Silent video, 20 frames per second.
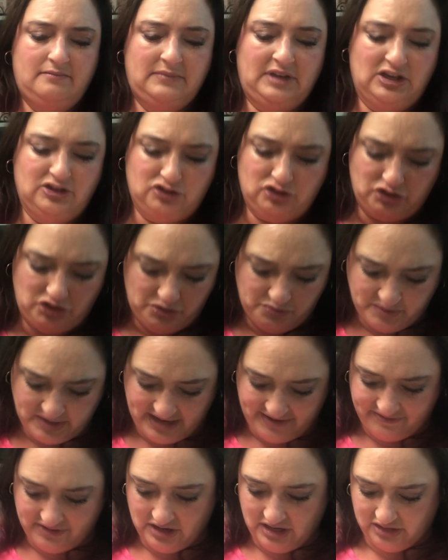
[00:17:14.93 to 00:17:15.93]
I'll show you what
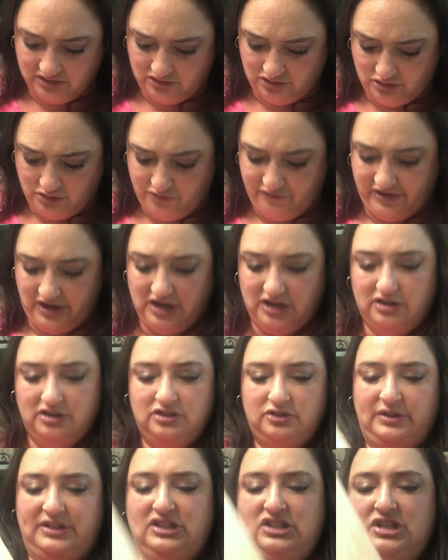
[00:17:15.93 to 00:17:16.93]
I've got so far.
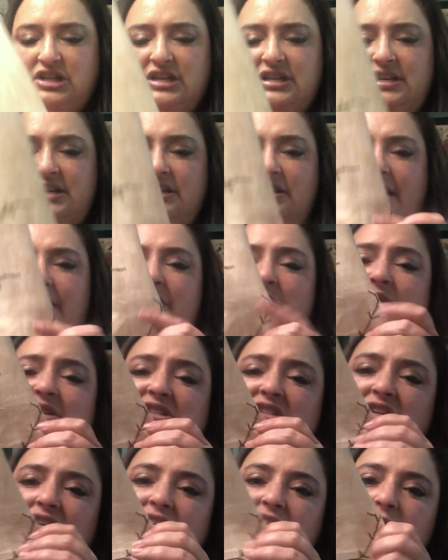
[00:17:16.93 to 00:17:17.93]
So I always
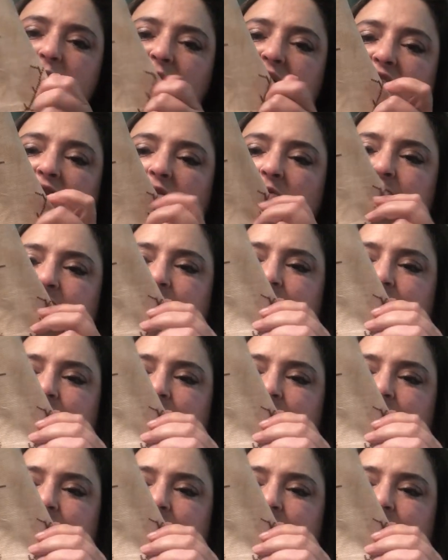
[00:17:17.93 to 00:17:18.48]
start in the middle.